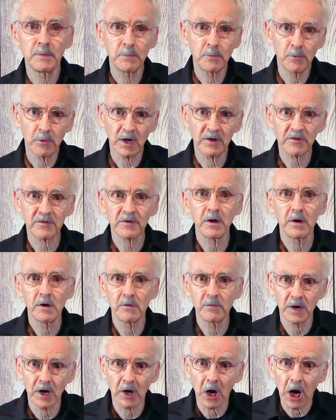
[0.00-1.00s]
abreast
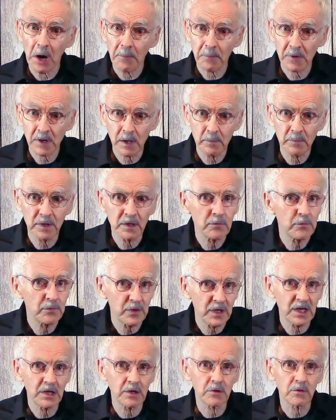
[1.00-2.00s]
of our upcoming
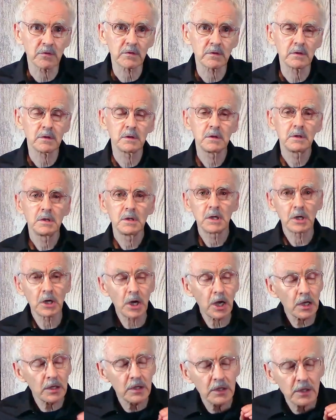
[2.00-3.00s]
videos.
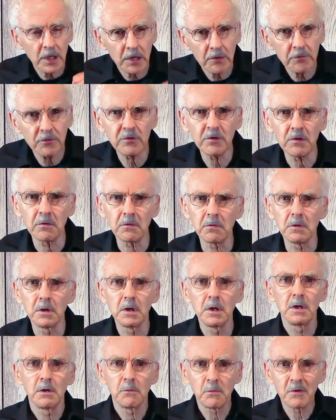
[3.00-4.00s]
God loves you
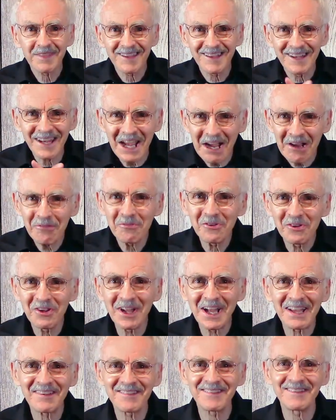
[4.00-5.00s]
with an
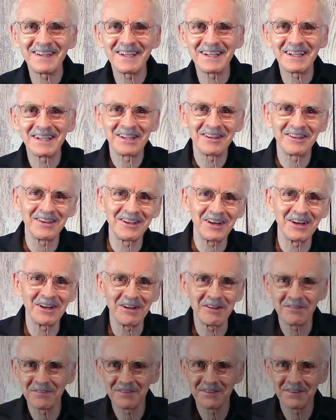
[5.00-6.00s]
everlasting love.